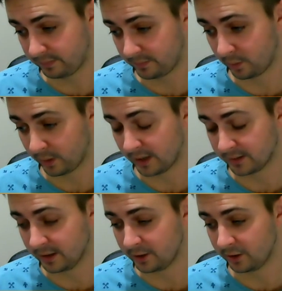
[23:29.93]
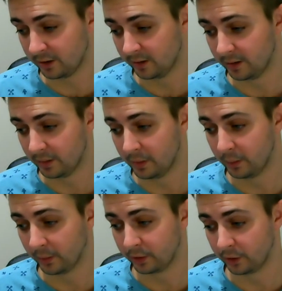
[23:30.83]
organisation, and they
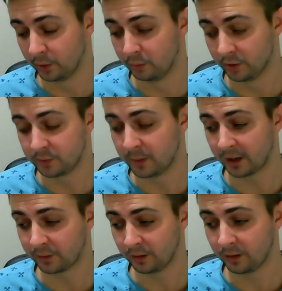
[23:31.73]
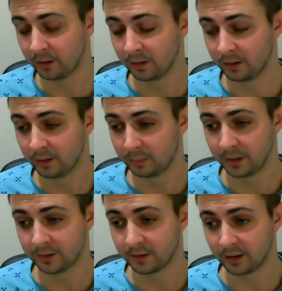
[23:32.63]
were too respectful,
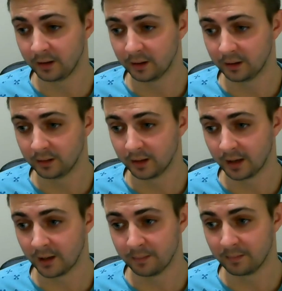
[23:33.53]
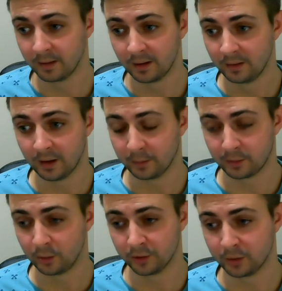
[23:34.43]
basically, and that was
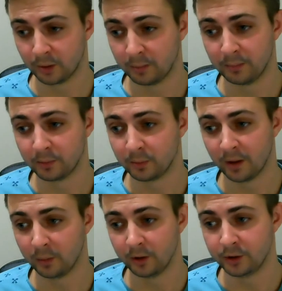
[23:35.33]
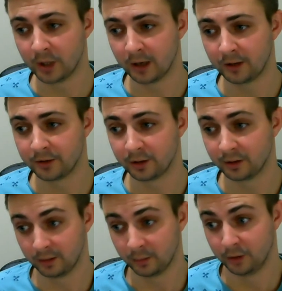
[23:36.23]
causing problems where they weren't
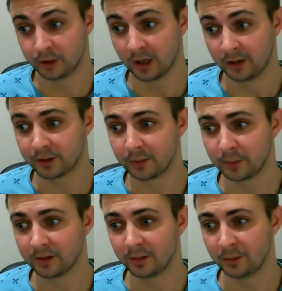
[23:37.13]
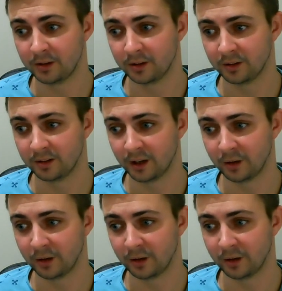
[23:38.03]
challenging, basically, which is an integral.